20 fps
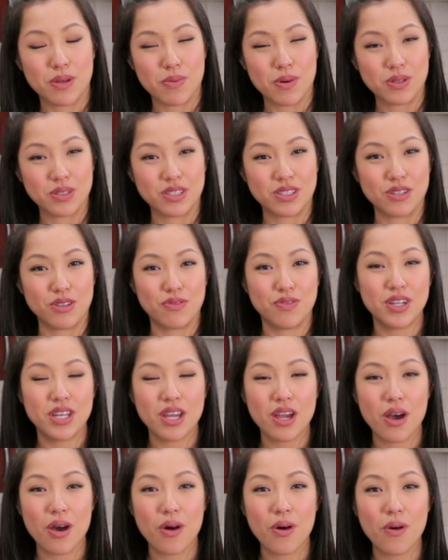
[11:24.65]
I post a new
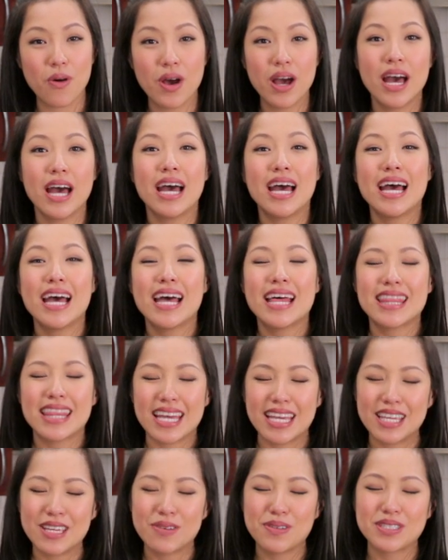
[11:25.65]
video.
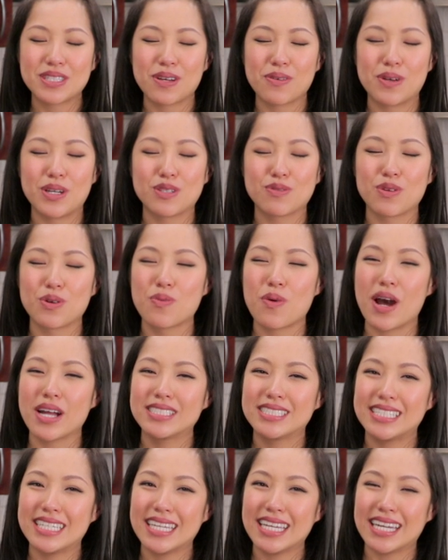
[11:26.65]
Thank you as always for
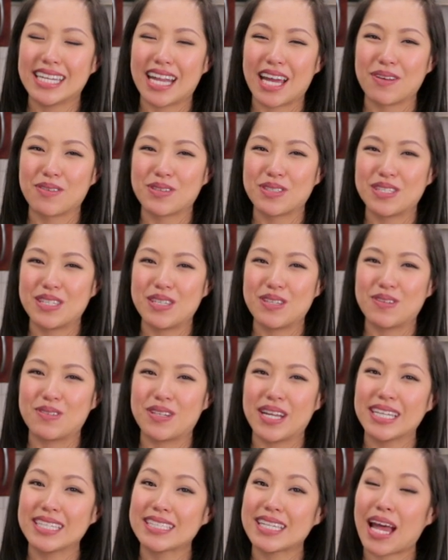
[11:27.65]
watching, and I will see you
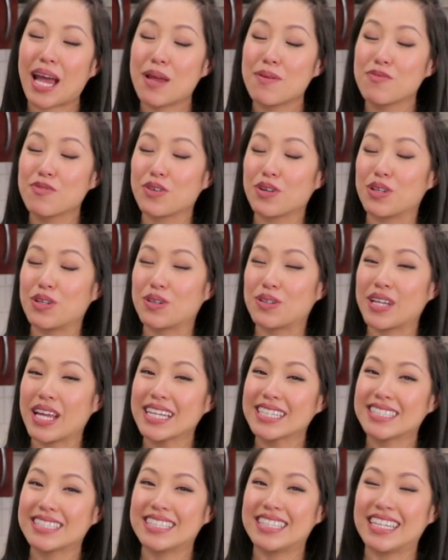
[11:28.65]
next time for your
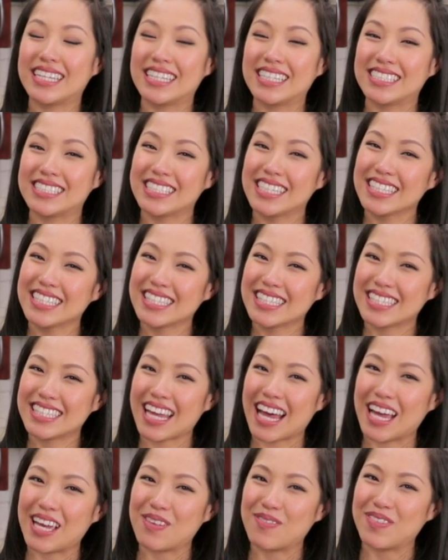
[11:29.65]
next delicious
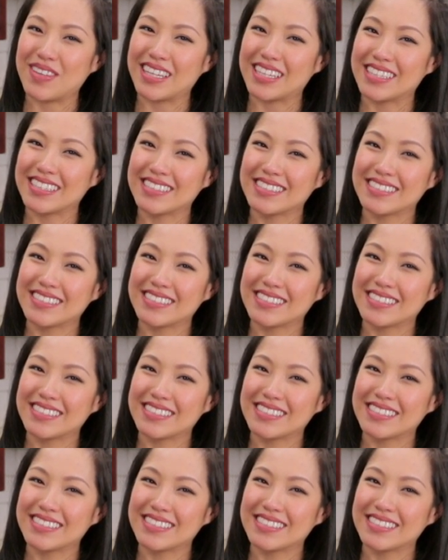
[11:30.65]
Thai meal.